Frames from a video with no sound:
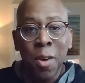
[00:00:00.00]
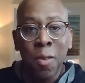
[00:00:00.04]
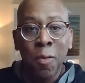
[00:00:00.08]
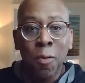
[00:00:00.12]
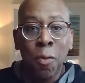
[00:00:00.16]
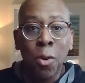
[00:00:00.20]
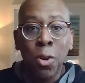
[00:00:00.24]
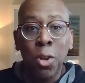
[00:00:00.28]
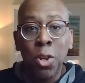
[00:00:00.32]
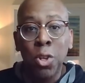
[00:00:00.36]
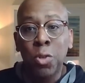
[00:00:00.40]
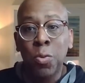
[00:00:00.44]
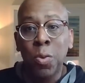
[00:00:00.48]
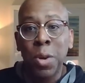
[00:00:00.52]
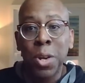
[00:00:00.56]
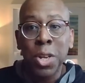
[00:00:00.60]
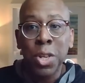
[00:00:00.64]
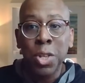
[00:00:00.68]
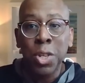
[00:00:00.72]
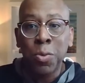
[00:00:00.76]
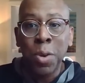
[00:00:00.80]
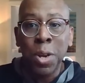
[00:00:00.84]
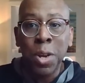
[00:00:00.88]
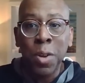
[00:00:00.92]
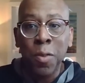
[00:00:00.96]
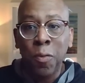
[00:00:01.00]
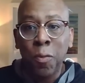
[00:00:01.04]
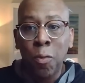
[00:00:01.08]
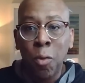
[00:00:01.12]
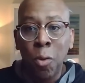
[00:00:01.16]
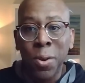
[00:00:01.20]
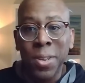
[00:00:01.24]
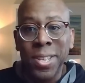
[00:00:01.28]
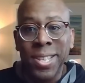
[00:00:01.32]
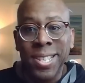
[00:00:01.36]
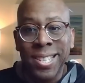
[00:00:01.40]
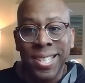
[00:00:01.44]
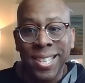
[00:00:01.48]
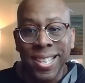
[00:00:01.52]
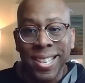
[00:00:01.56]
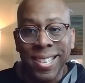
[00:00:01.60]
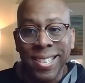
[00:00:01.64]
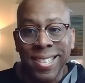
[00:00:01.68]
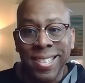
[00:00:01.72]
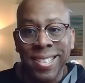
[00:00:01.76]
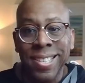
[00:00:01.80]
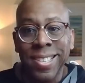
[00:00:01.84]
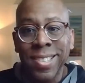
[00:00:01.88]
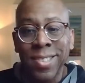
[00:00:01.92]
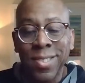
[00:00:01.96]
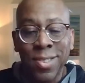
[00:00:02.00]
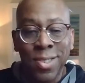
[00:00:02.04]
for the 2024 season.